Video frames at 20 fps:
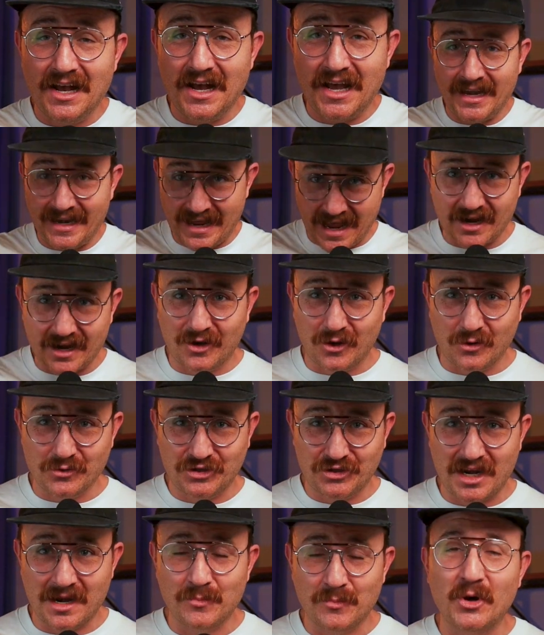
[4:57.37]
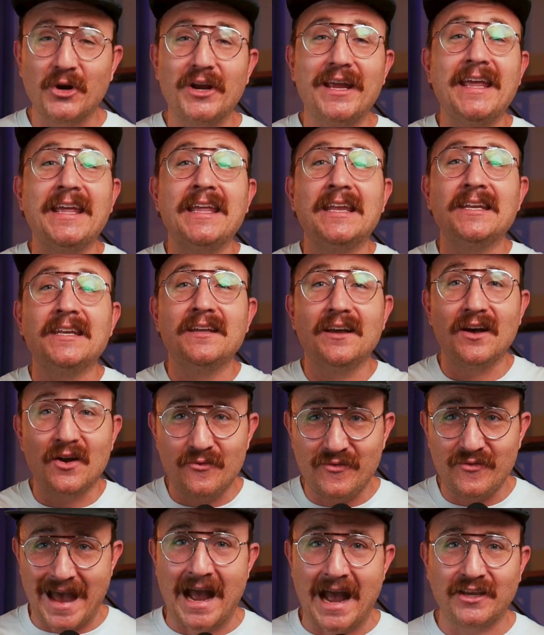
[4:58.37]
an echo chamber in a
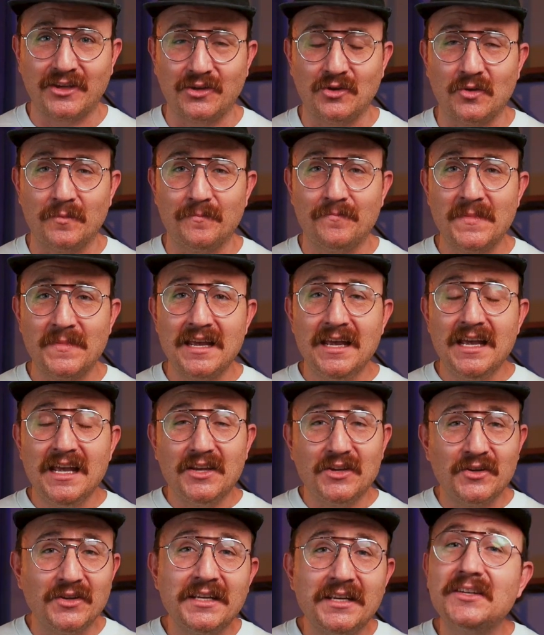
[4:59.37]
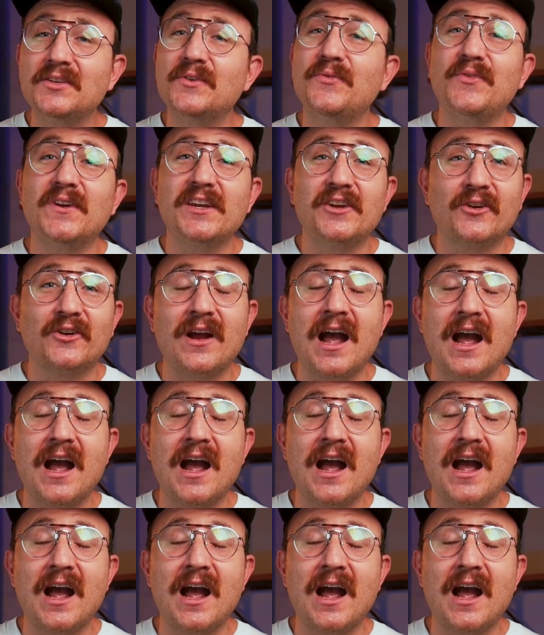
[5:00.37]
vacuum. You need to figure